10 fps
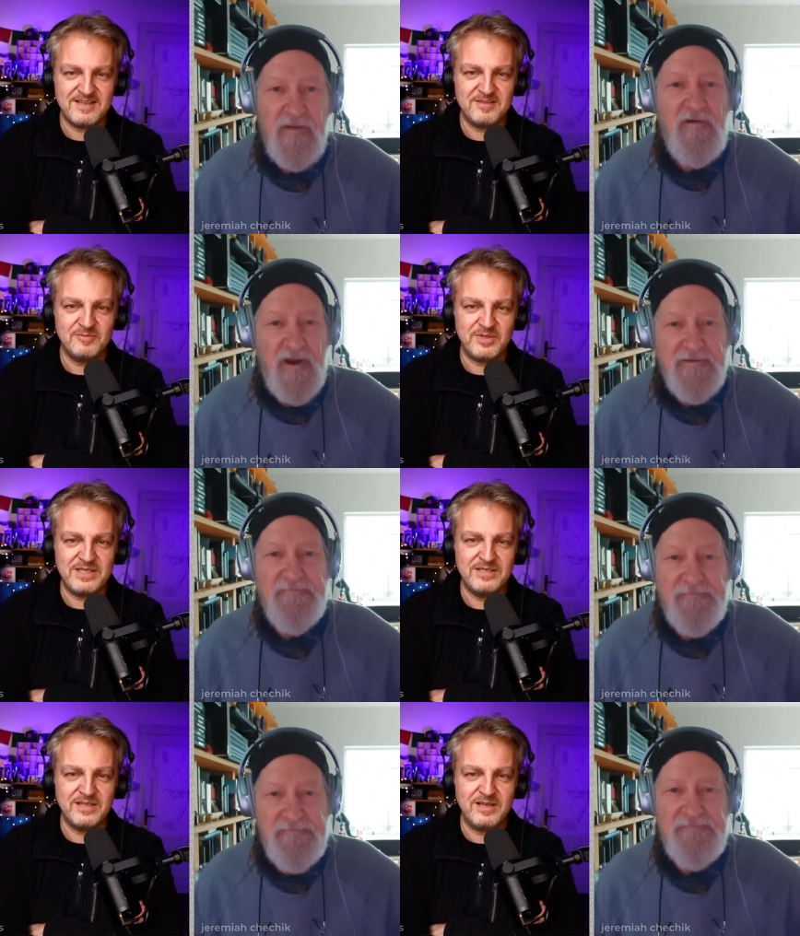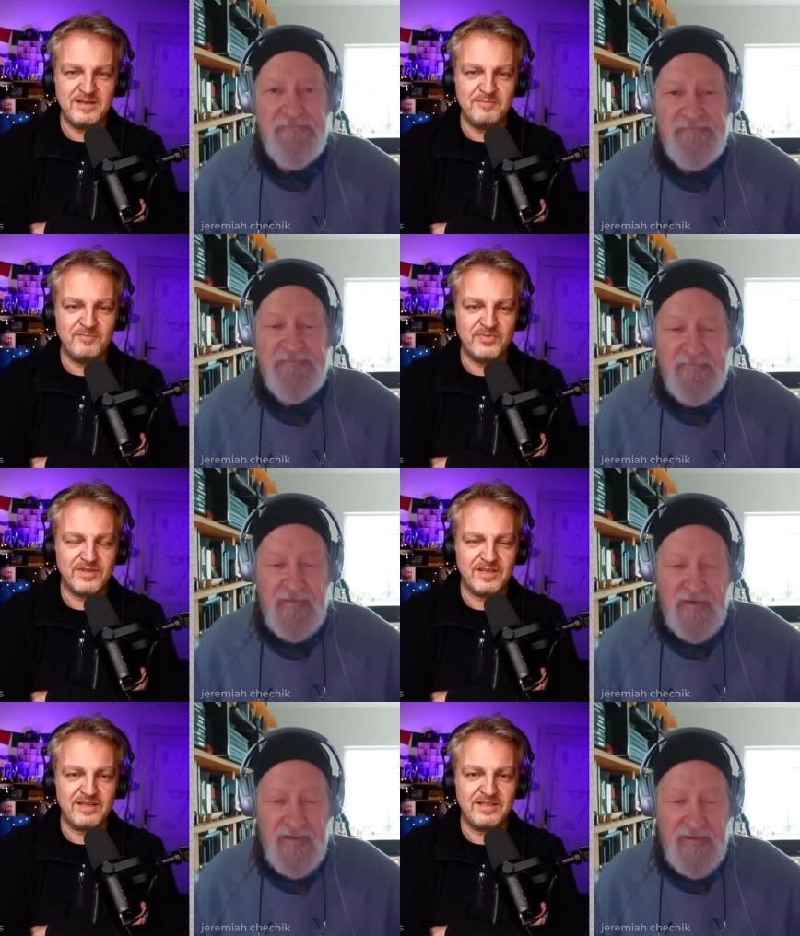Speaker 1: and the right. other being
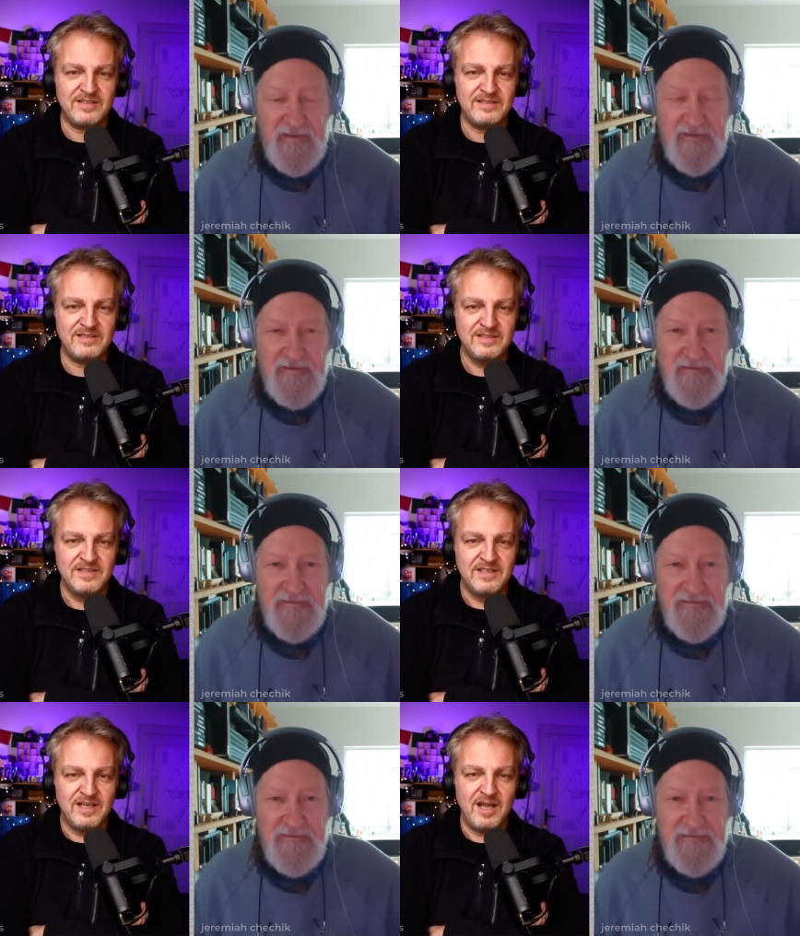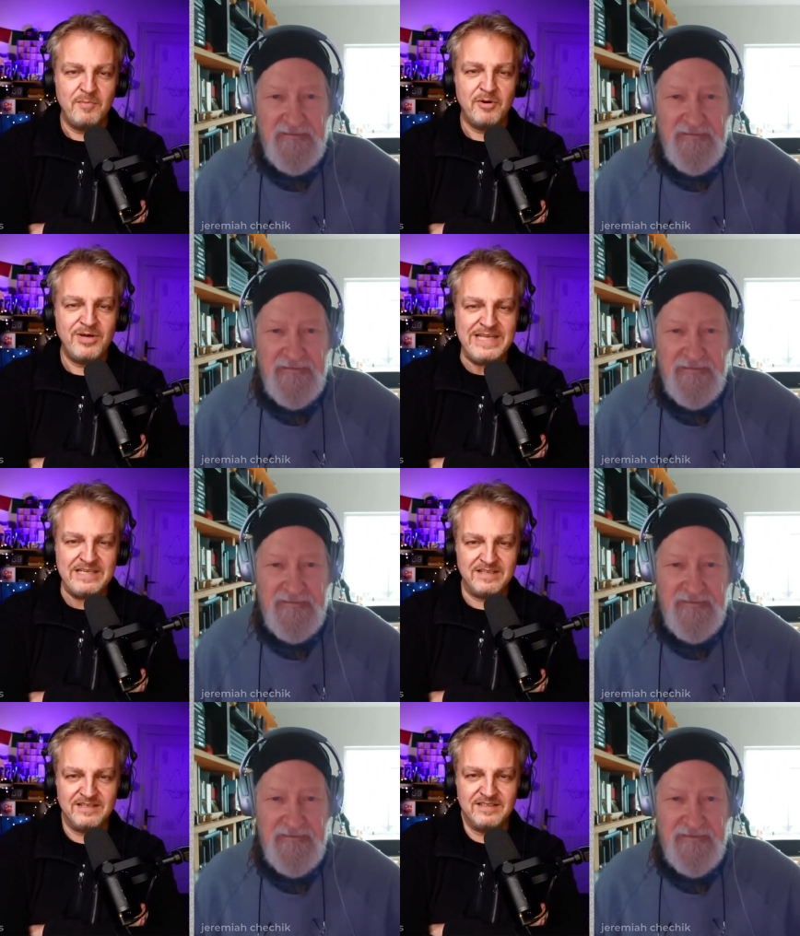a
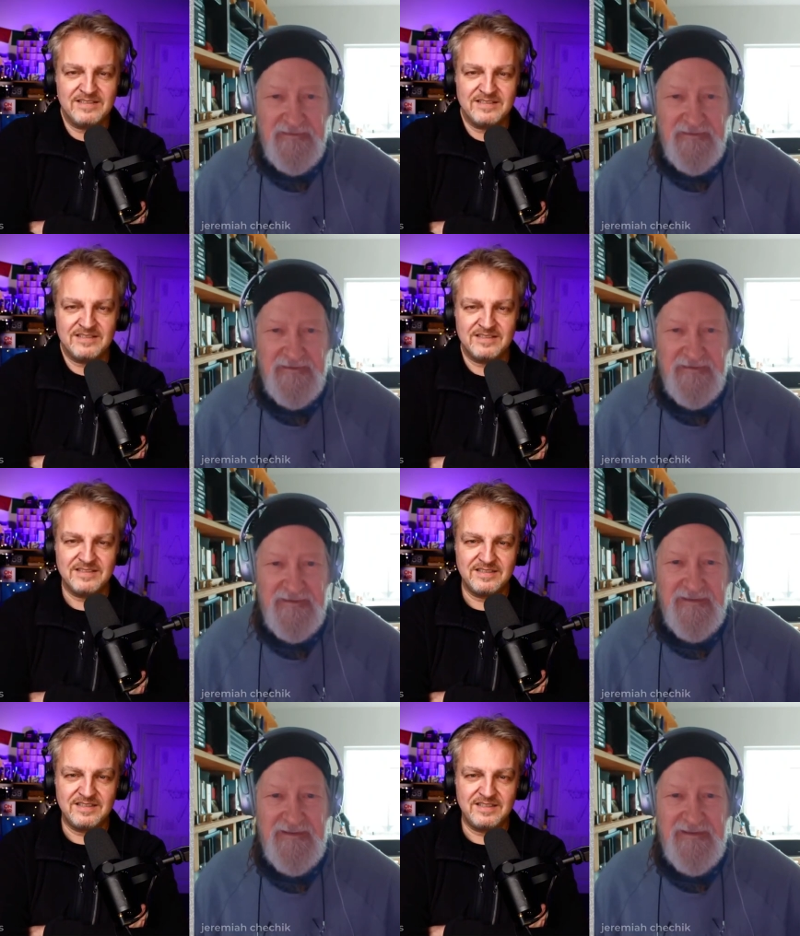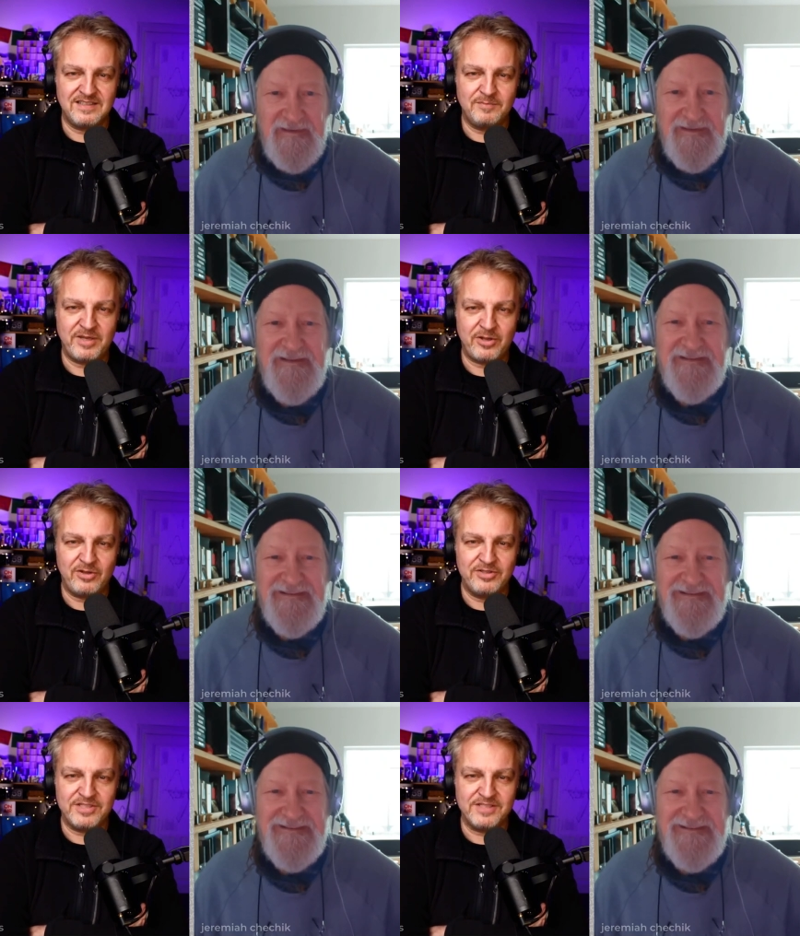marine. Uh,
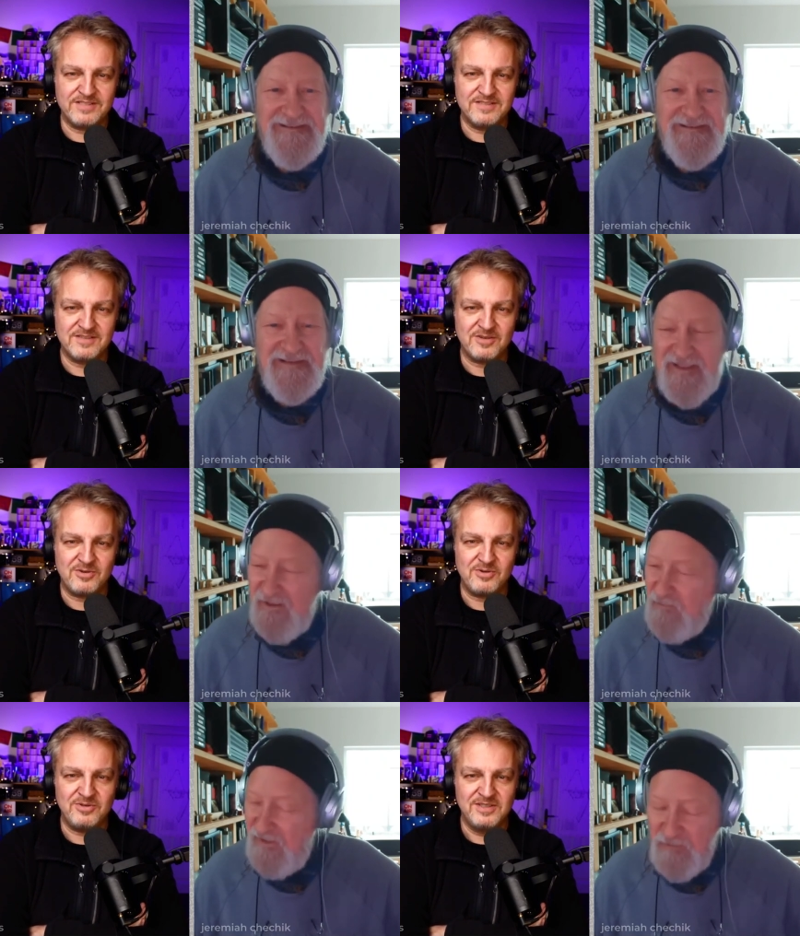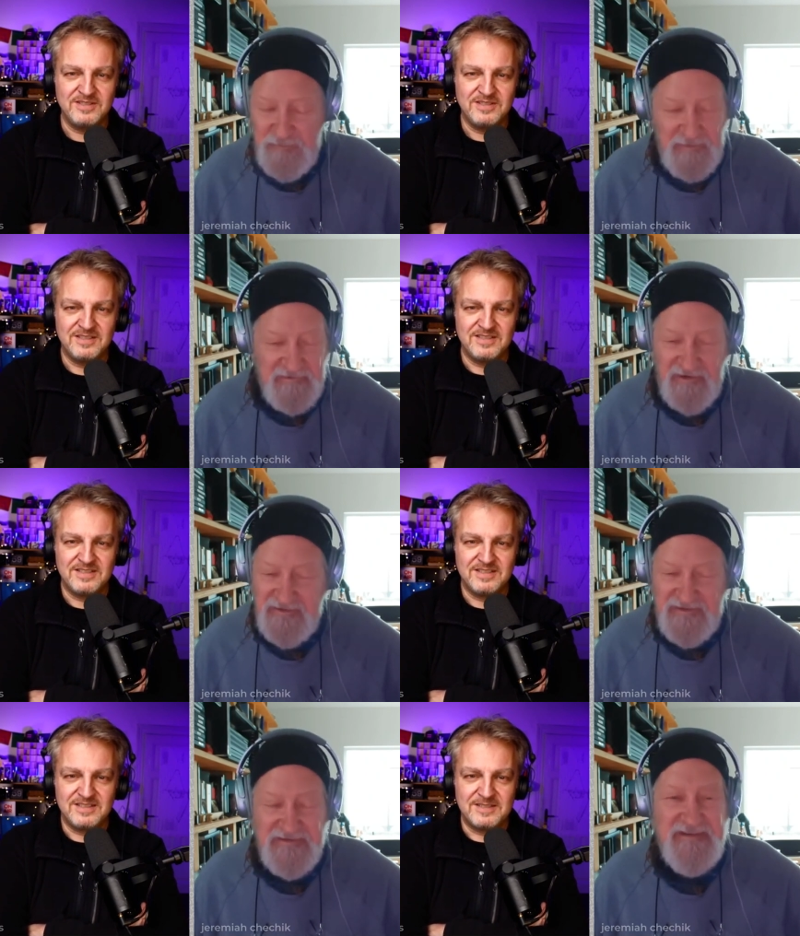biologist. So it, it, would
Speaker 2: be
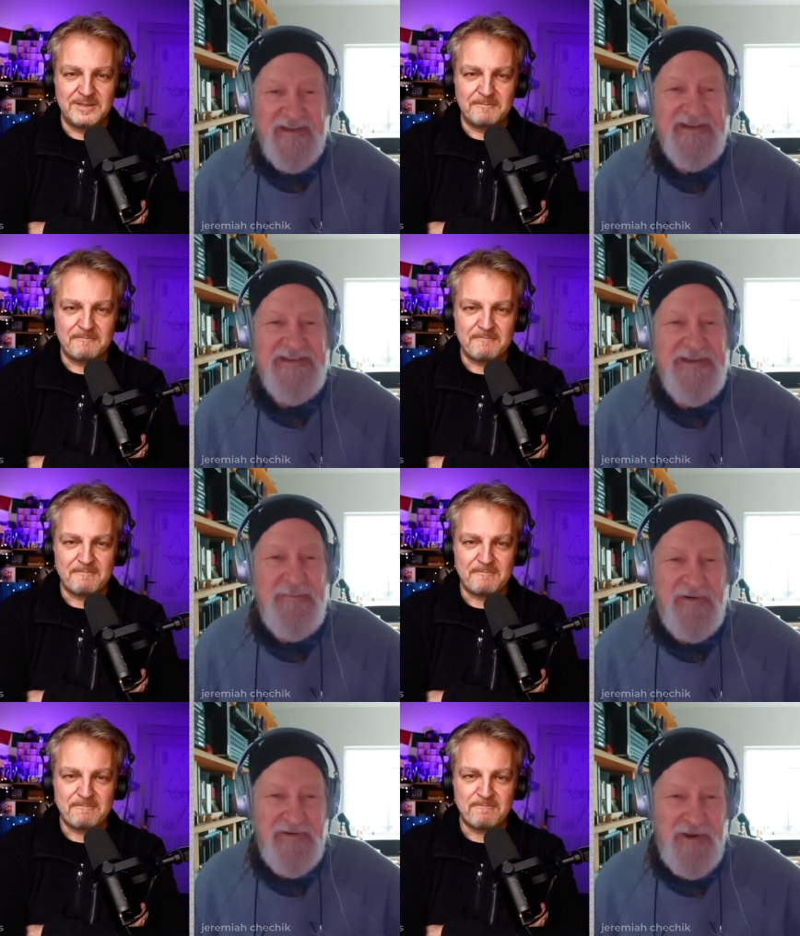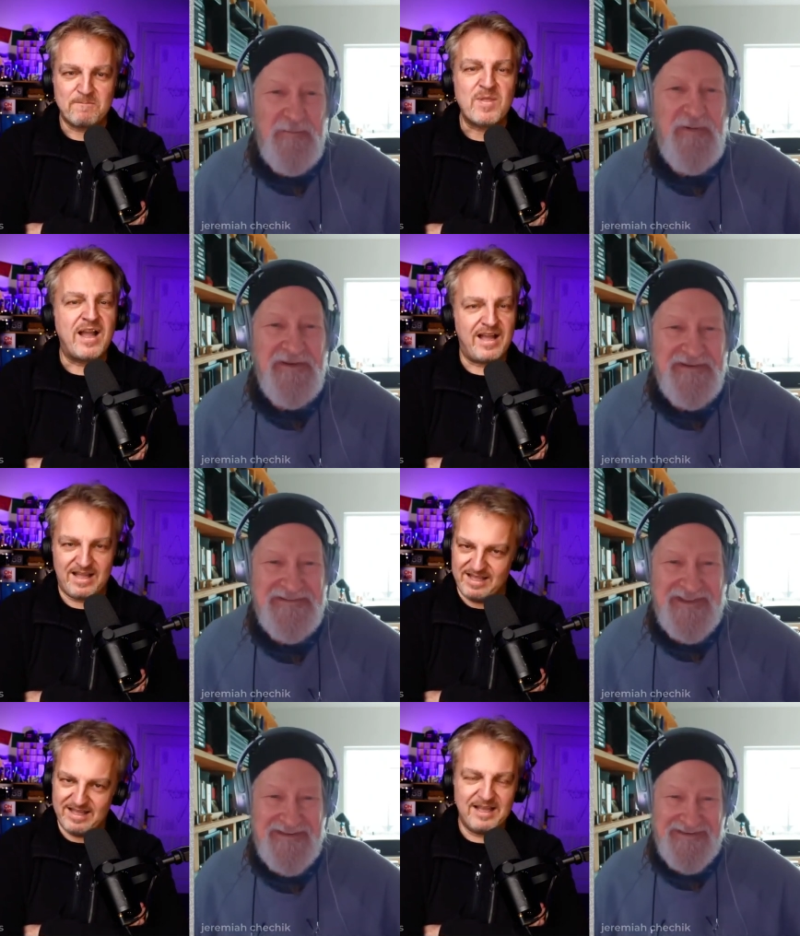great to dig deeper. No pun
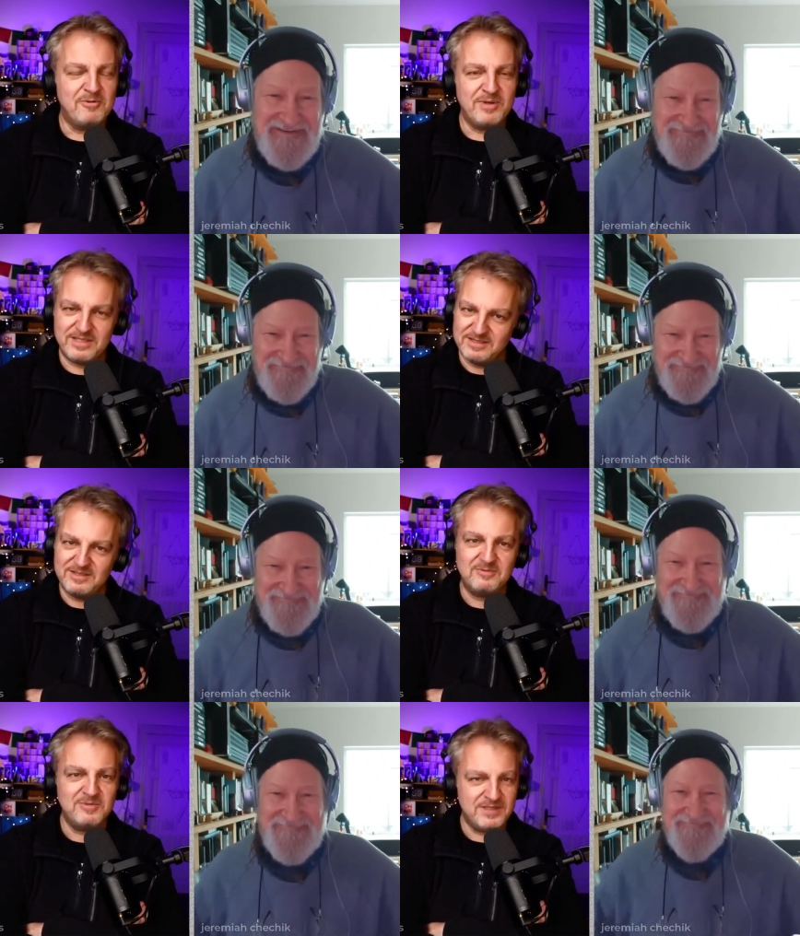intended.
Speaker 1: We'll